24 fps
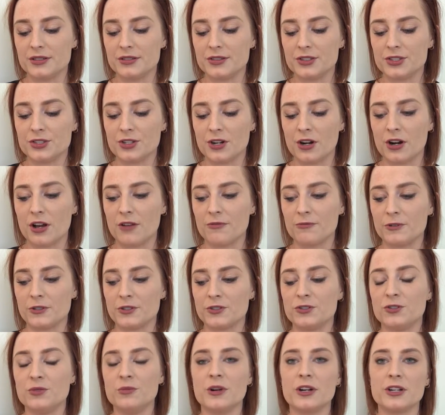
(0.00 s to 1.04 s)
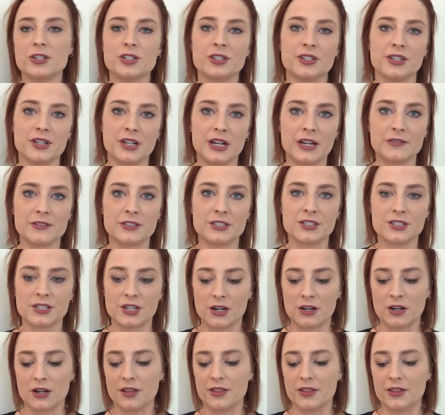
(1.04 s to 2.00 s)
start off with too much and then have it stuck